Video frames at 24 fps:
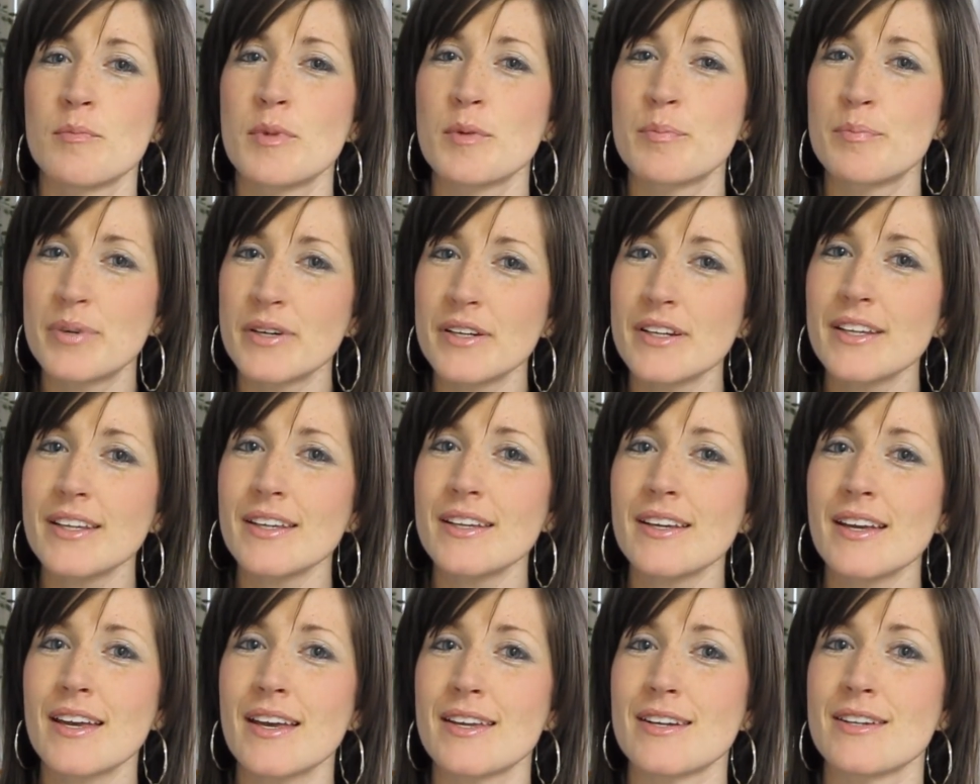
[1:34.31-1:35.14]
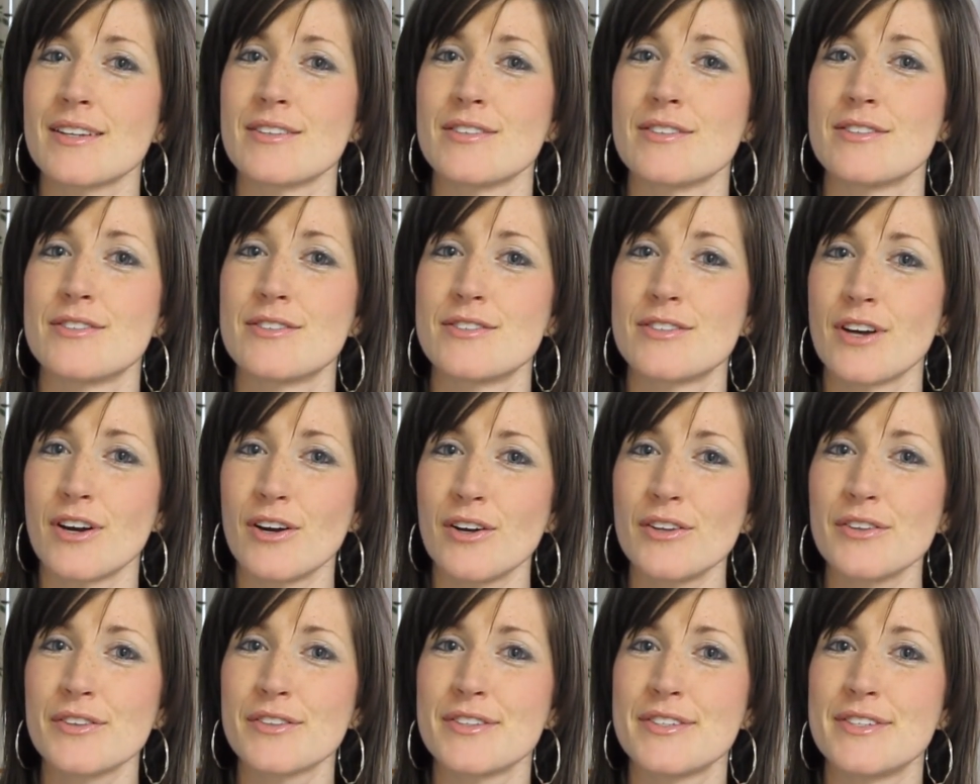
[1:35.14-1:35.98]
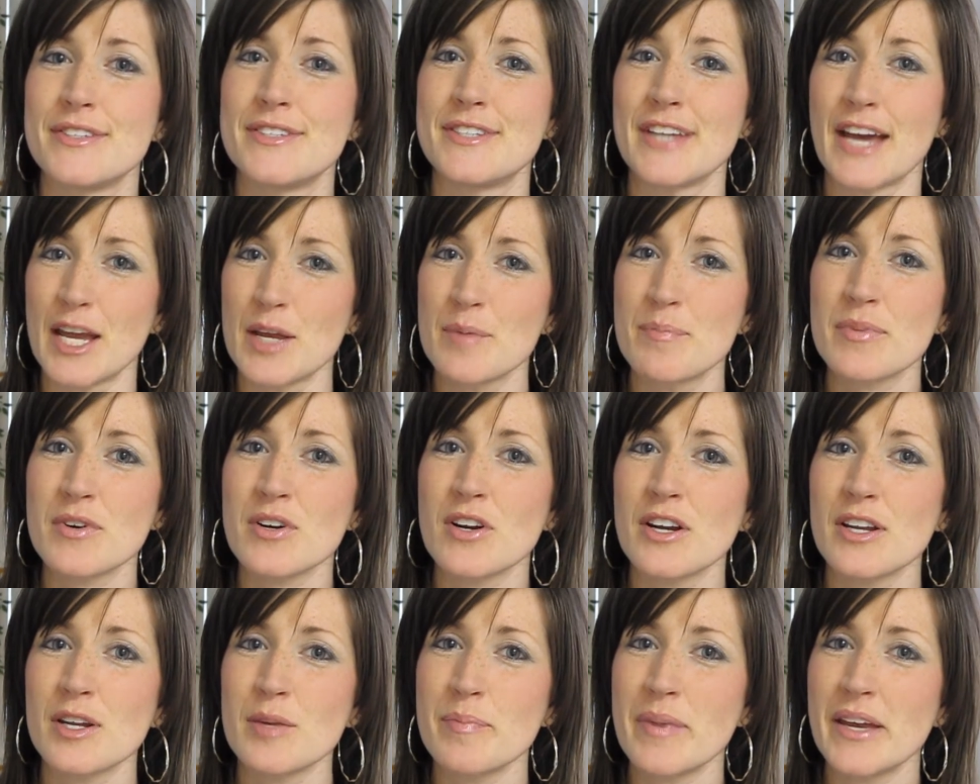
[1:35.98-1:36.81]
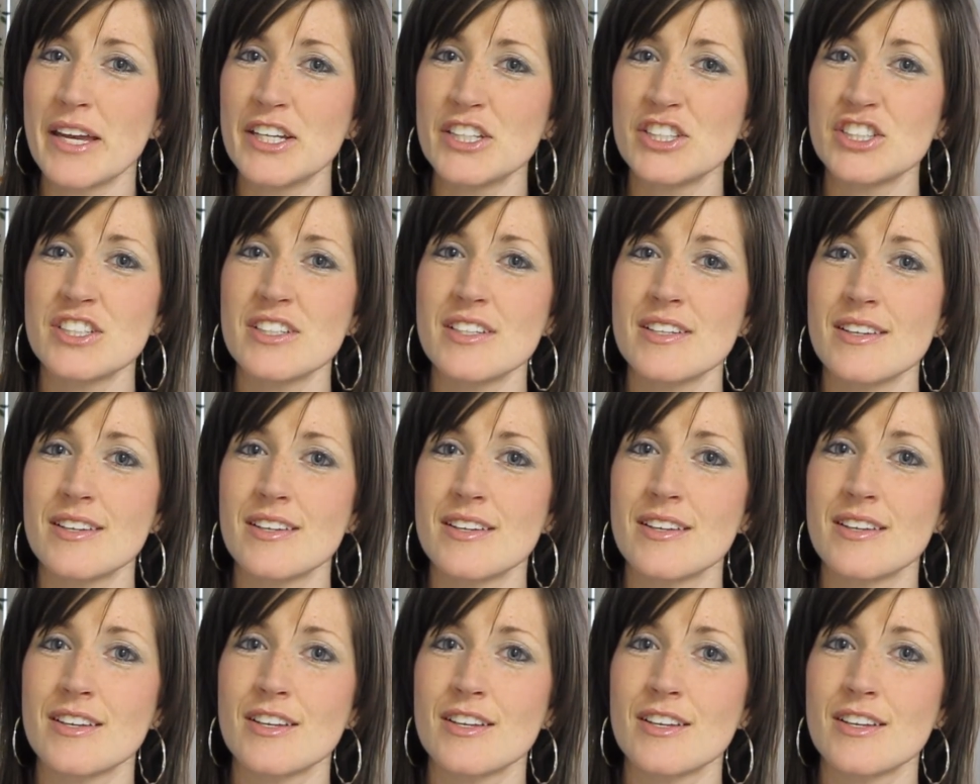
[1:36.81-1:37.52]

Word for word: but putting an adult diaper on a patient